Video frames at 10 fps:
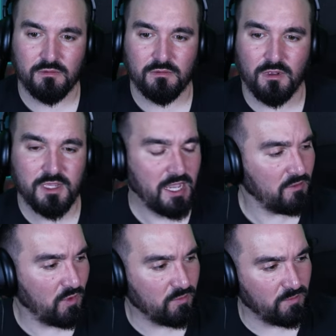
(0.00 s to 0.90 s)
Okay,
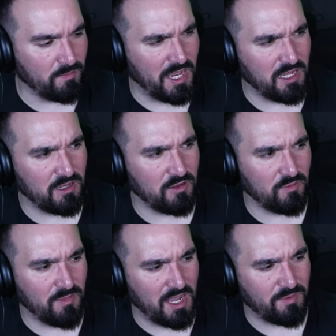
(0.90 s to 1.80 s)
well, may
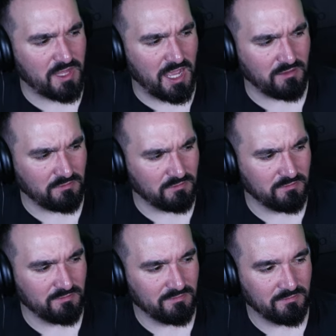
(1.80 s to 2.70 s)
maybe then.
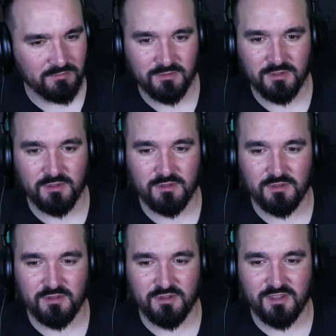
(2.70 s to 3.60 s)

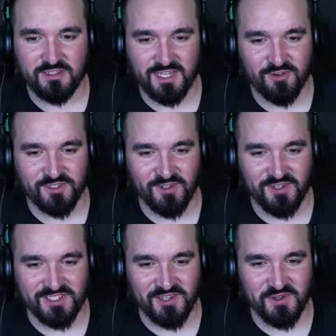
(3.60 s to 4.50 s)
Secret door
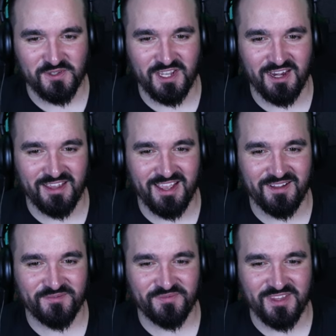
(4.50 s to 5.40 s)
suit. I like that.
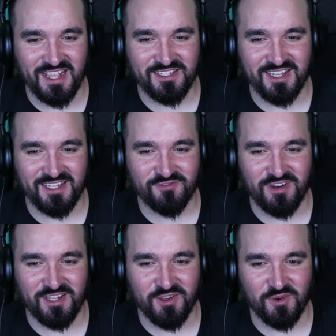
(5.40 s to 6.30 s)
That's that's
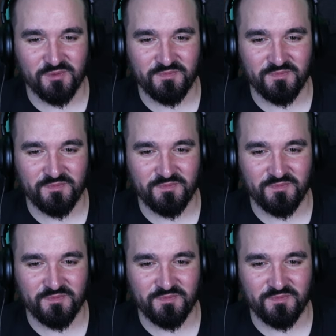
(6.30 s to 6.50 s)
really cool.